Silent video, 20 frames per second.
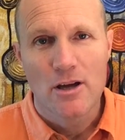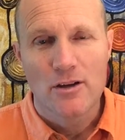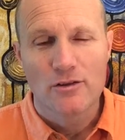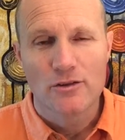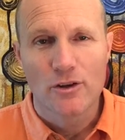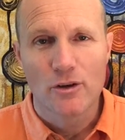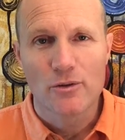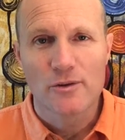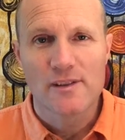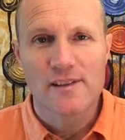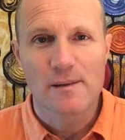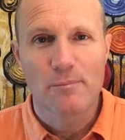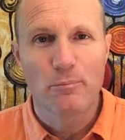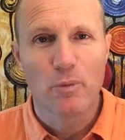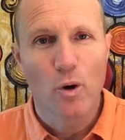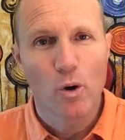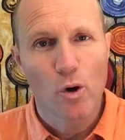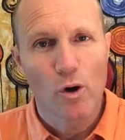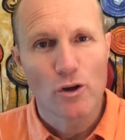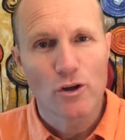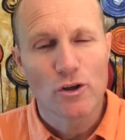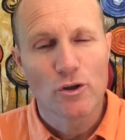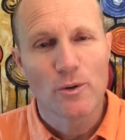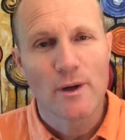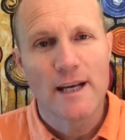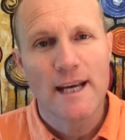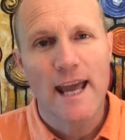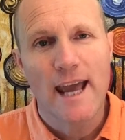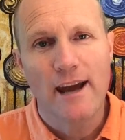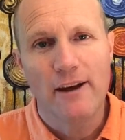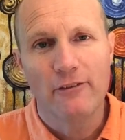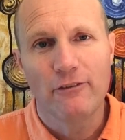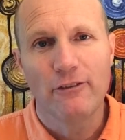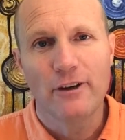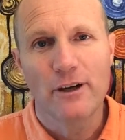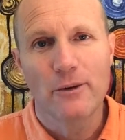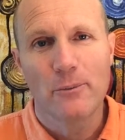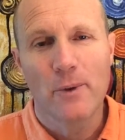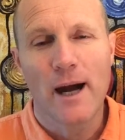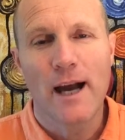to support you in
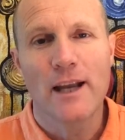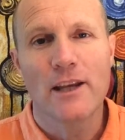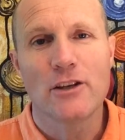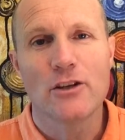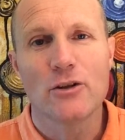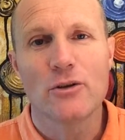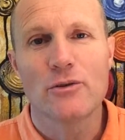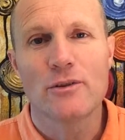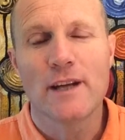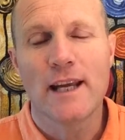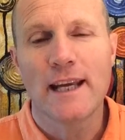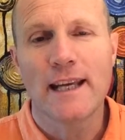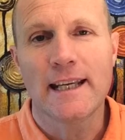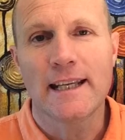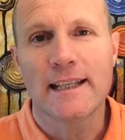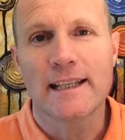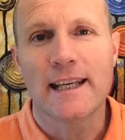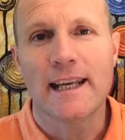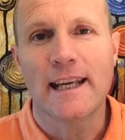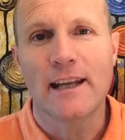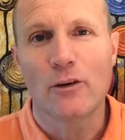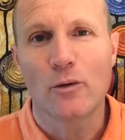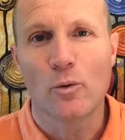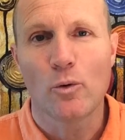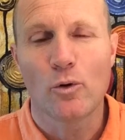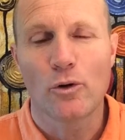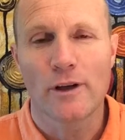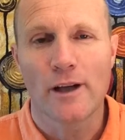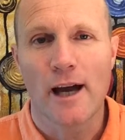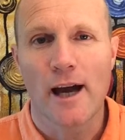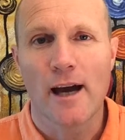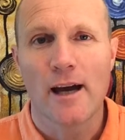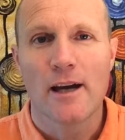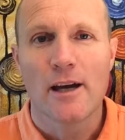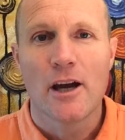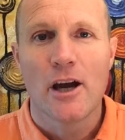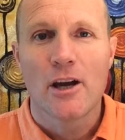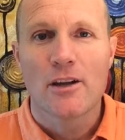every way you need in order